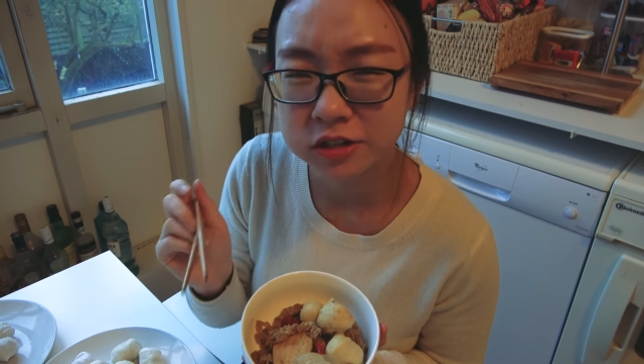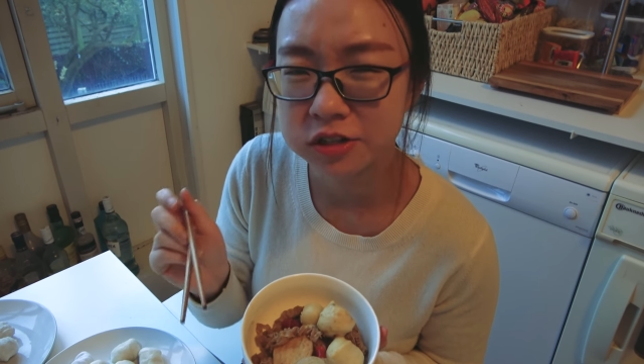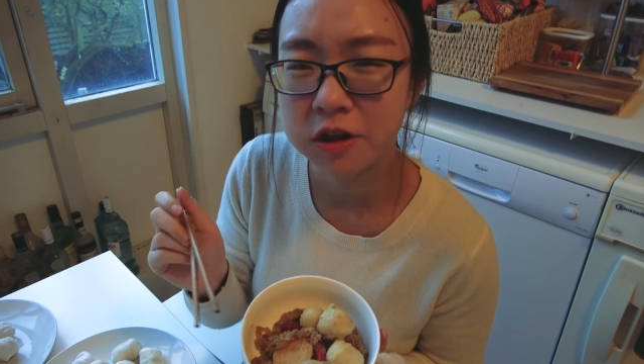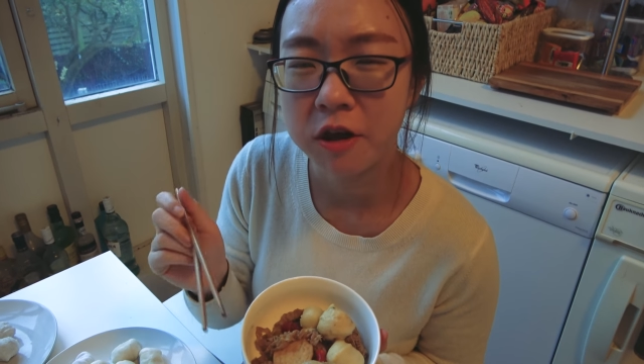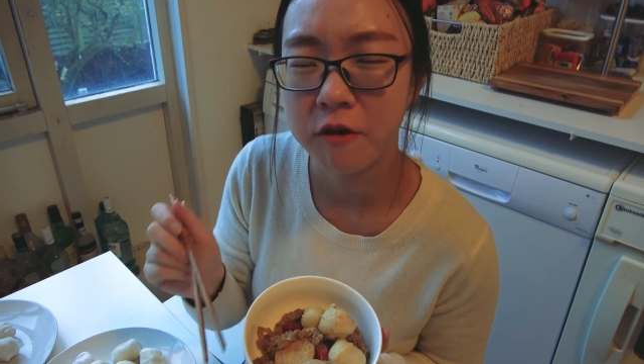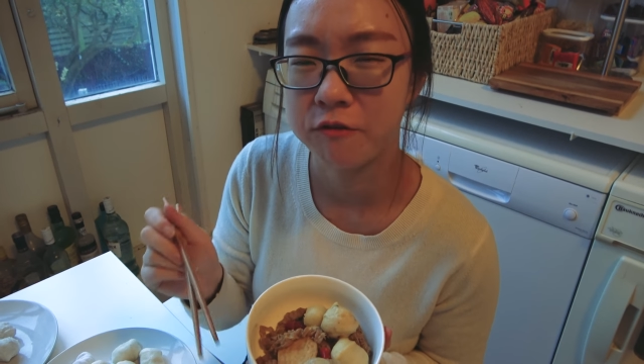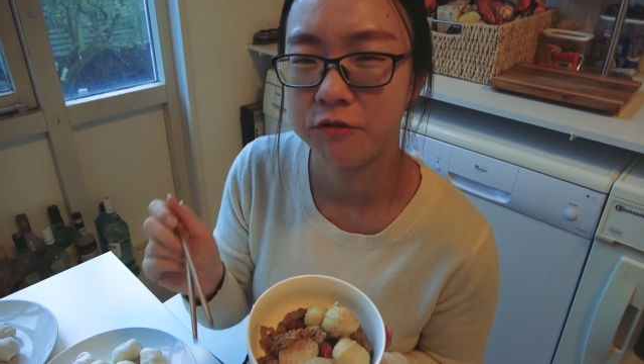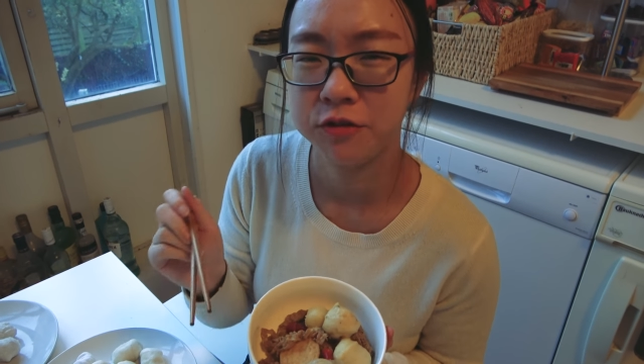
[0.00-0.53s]

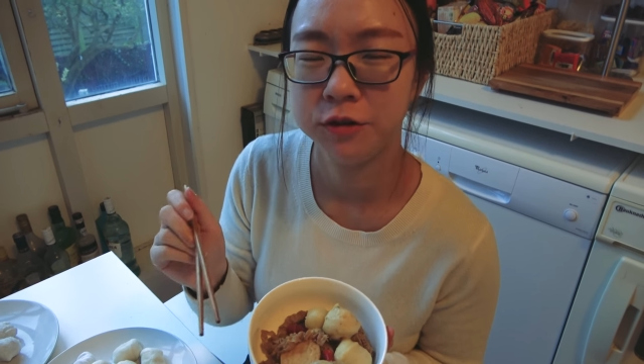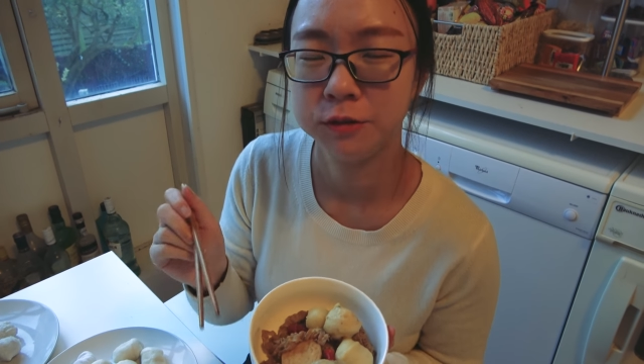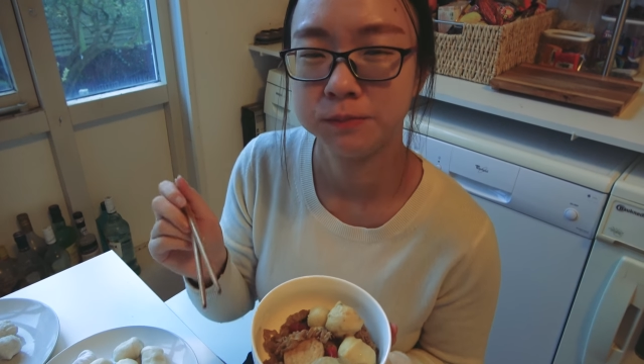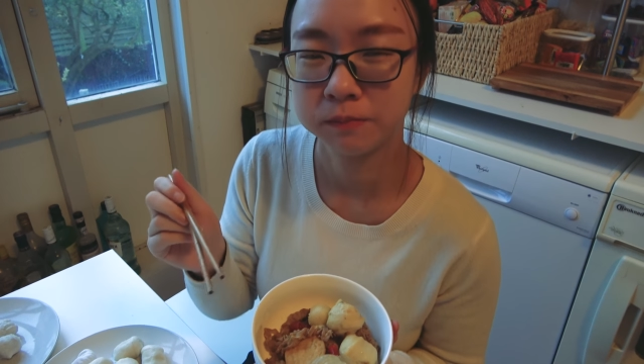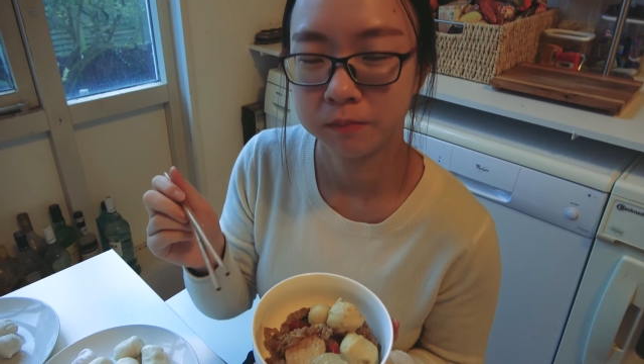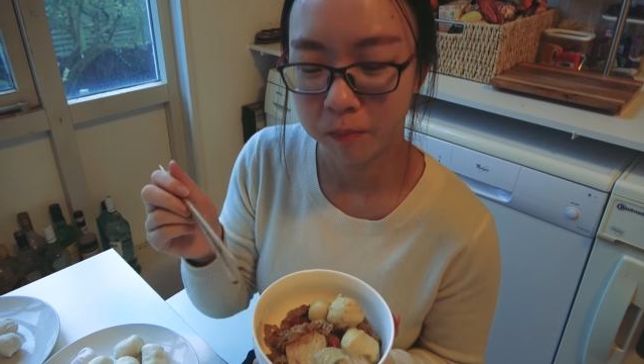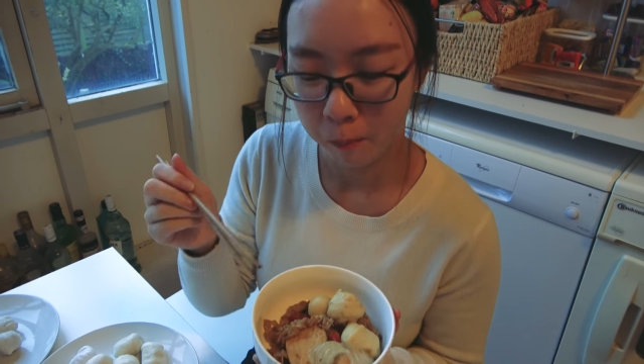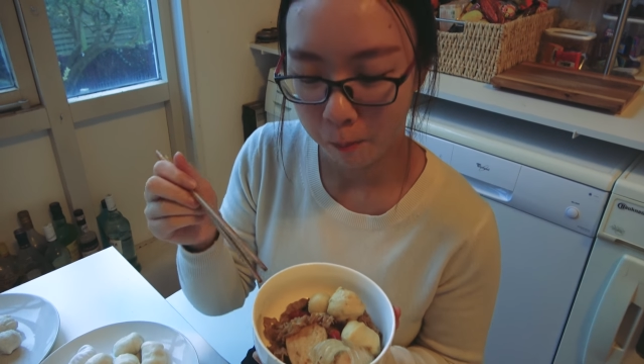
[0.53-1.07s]
soft
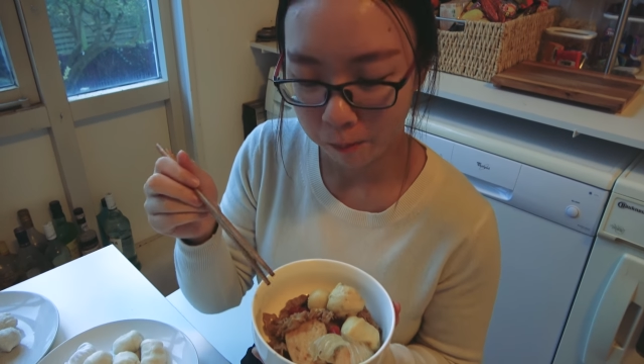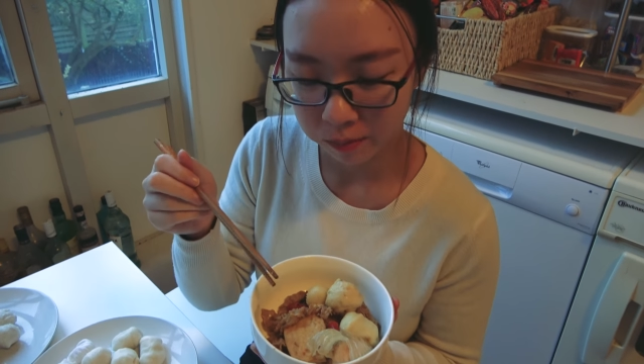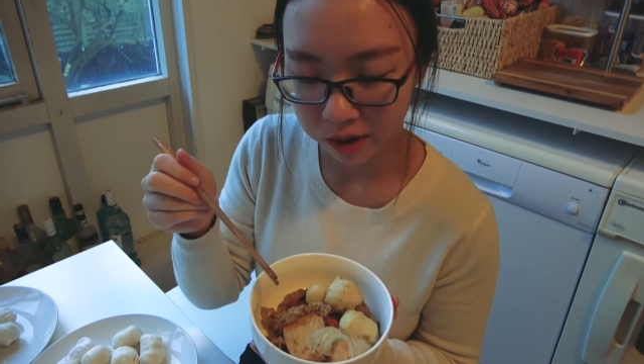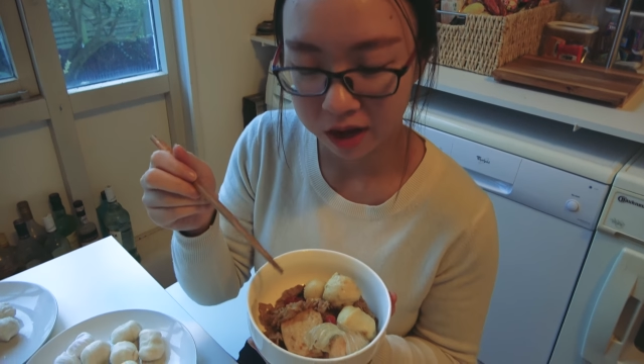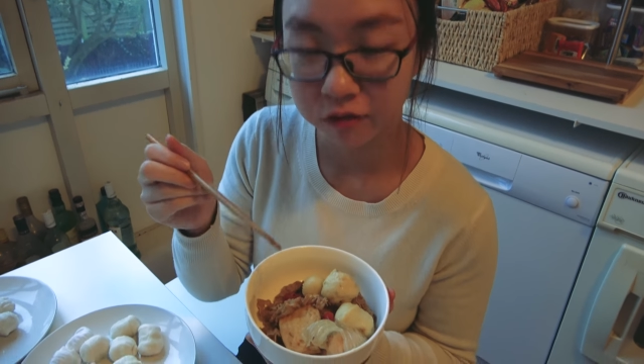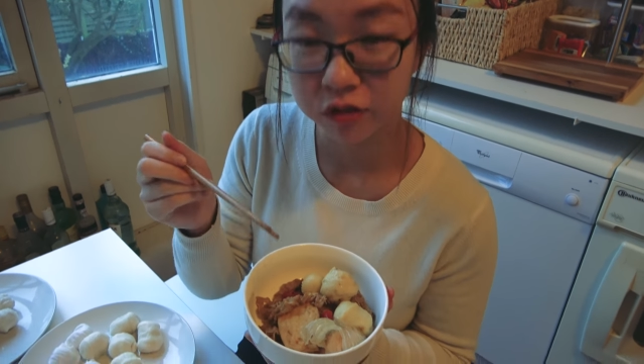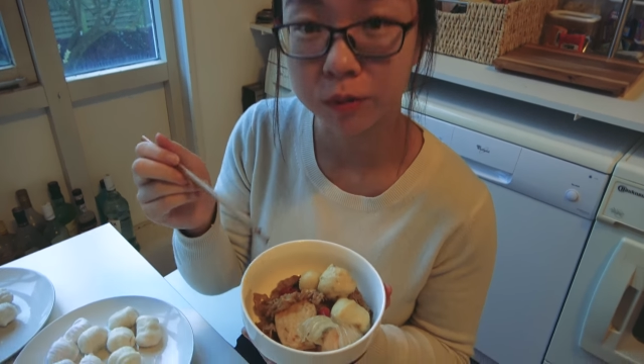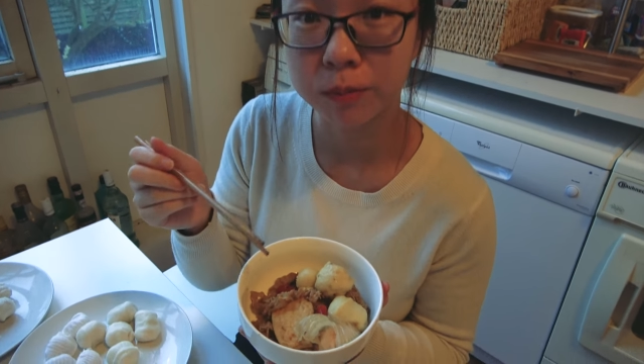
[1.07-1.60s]

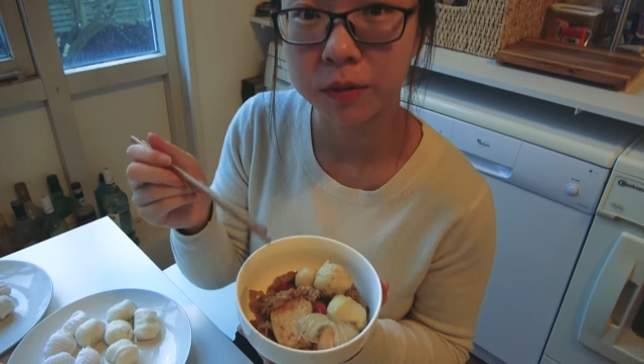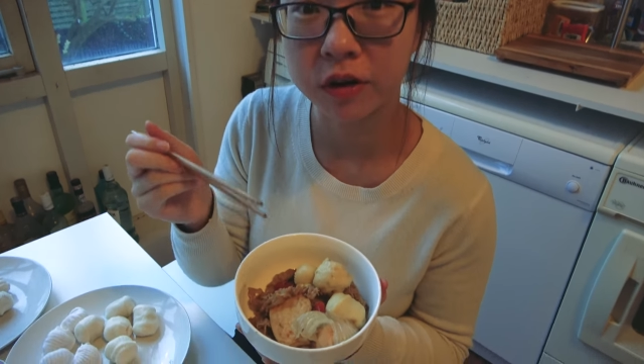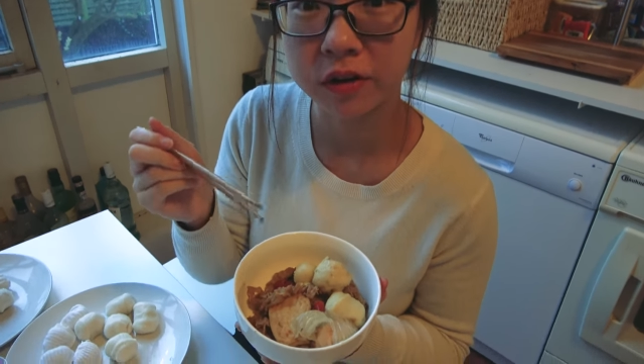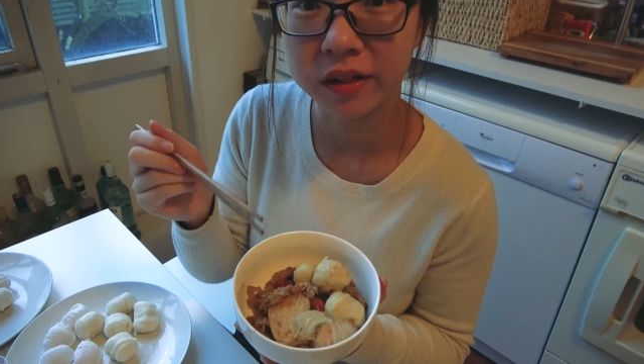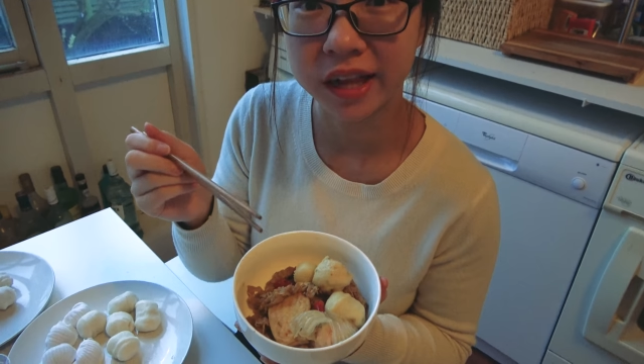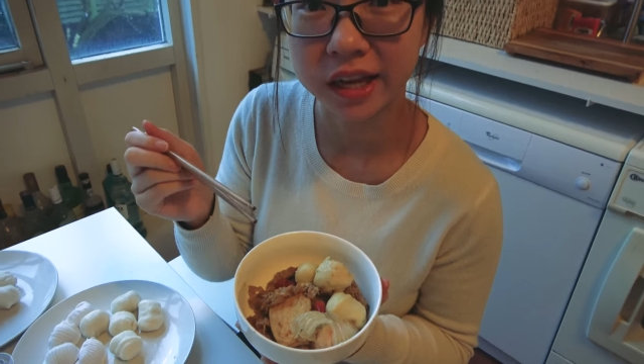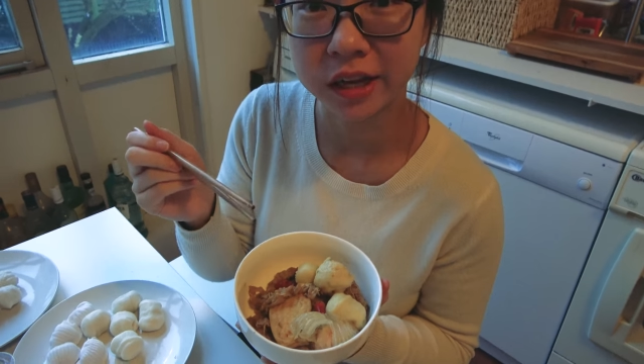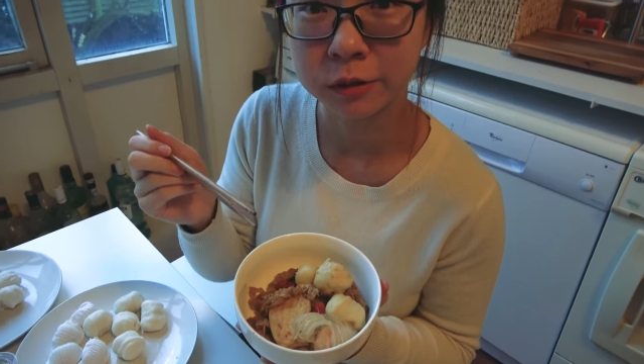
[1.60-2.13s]
after
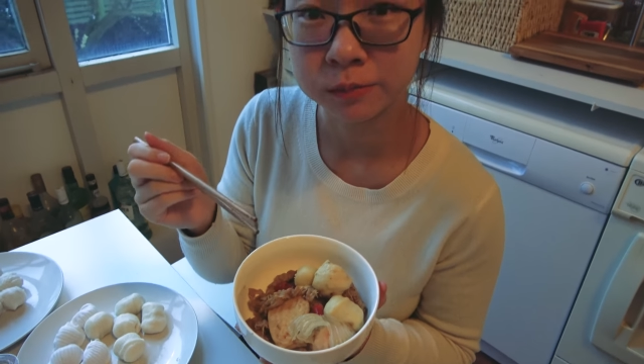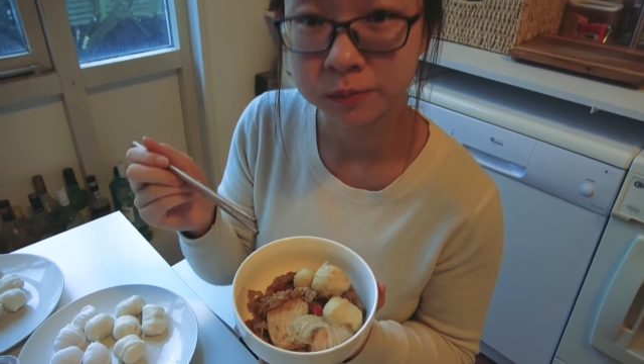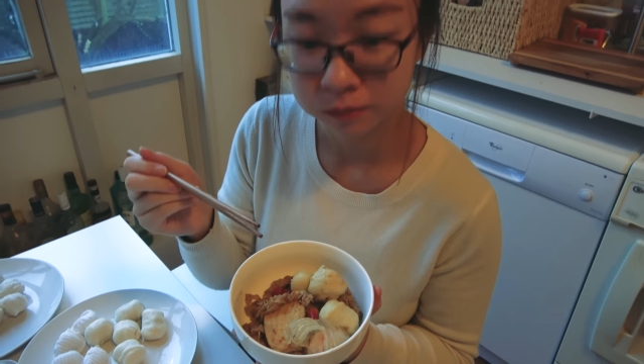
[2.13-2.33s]
boiling.